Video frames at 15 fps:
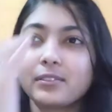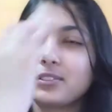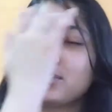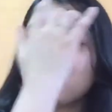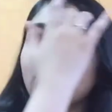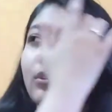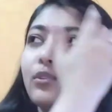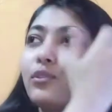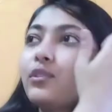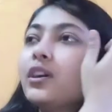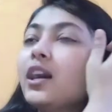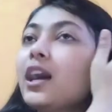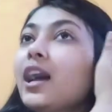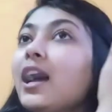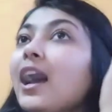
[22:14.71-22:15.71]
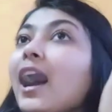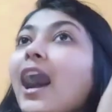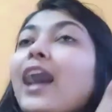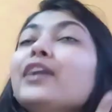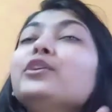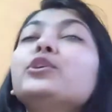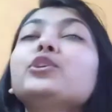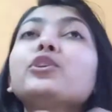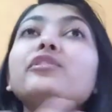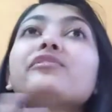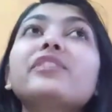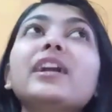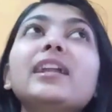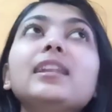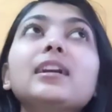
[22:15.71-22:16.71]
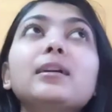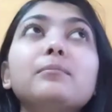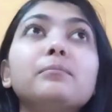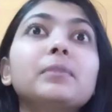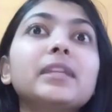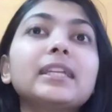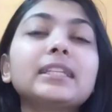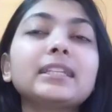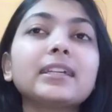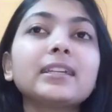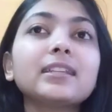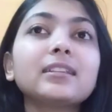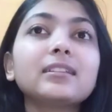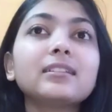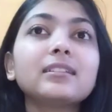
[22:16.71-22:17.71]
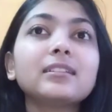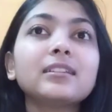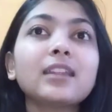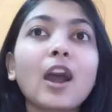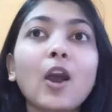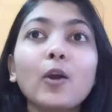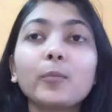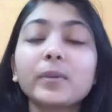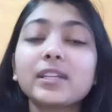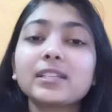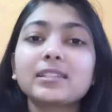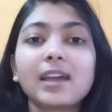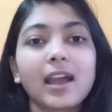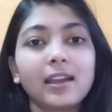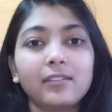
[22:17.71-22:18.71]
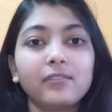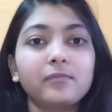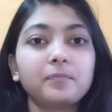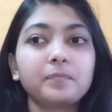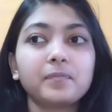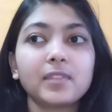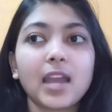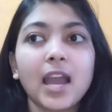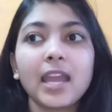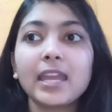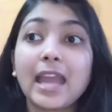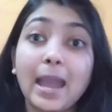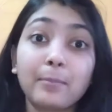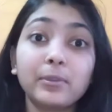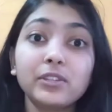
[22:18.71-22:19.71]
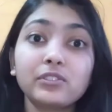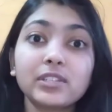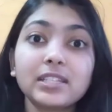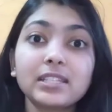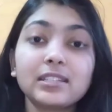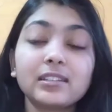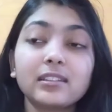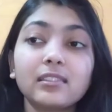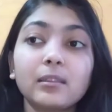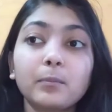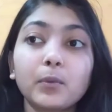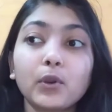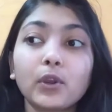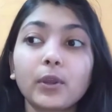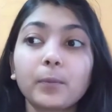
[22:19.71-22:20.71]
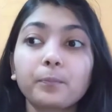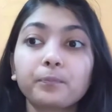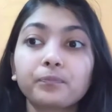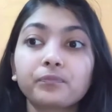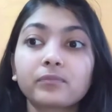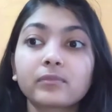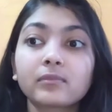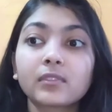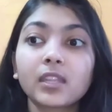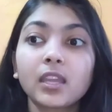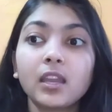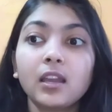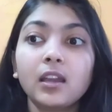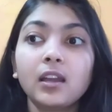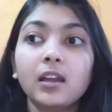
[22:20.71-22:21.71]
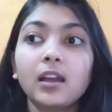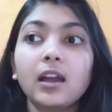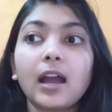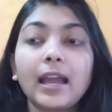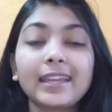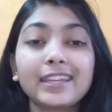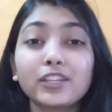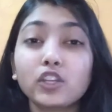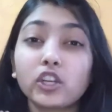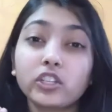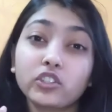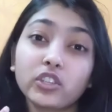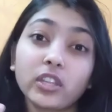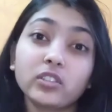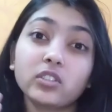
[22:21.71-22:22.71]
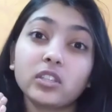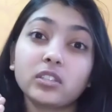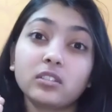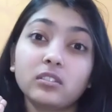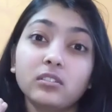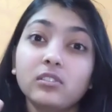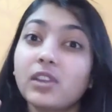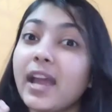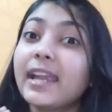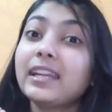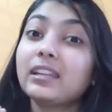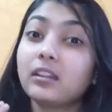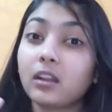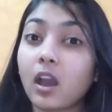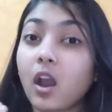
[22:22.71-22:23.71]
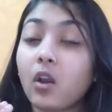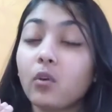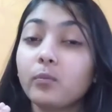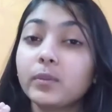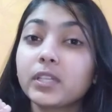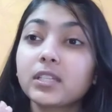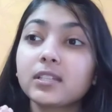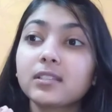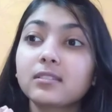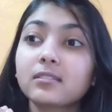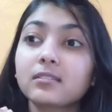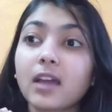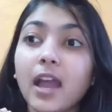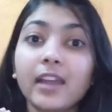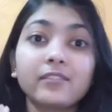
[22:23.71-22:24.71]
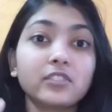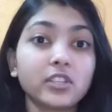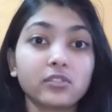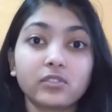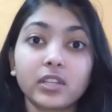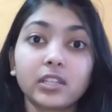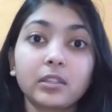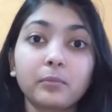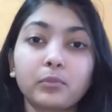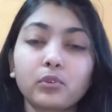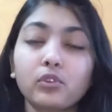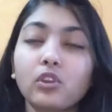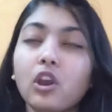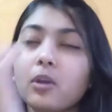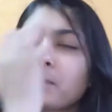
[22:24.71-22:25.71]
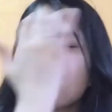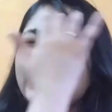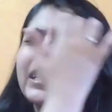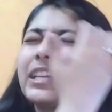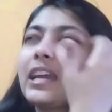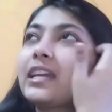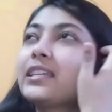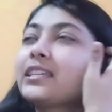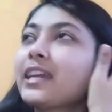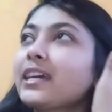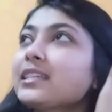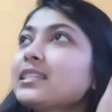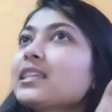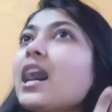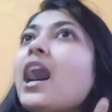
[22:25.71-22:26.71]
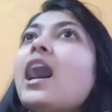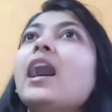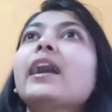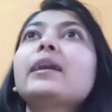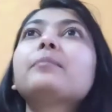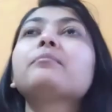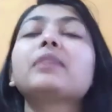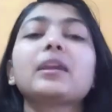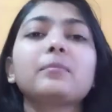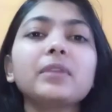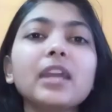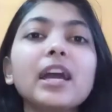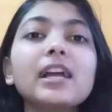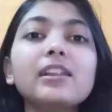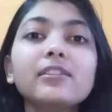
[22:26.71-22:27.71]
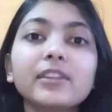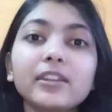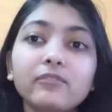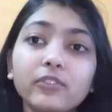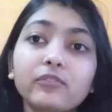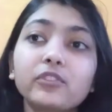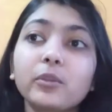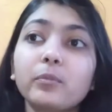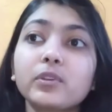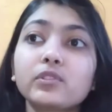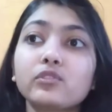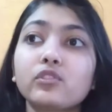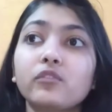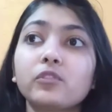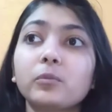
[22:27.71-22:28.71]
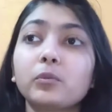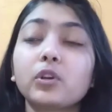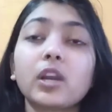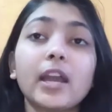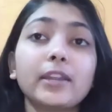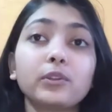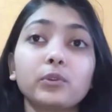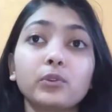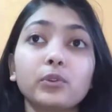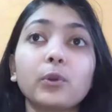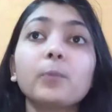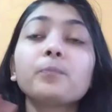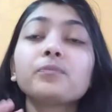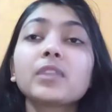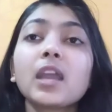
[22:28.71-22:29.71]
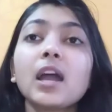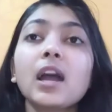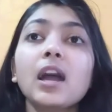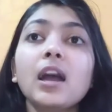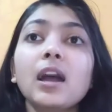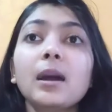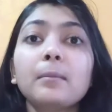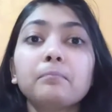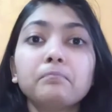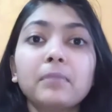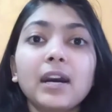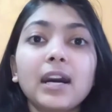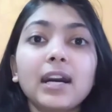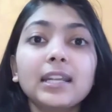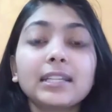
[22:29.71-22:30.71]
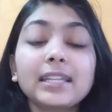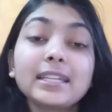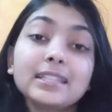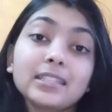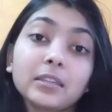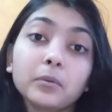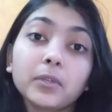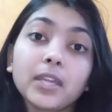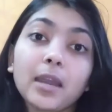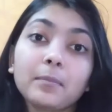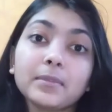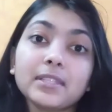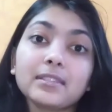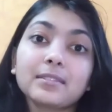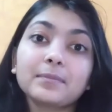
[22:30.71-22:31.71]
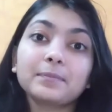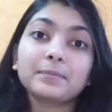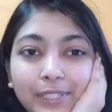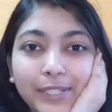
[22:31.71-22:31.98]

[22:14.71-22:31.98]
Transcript: So I don't know if I'll complete it now, because I am interested in the book. I cannot judge it right now because I have just read the prologue, but yes, I'll read 50% of the book, I don't know, but let's see what happens.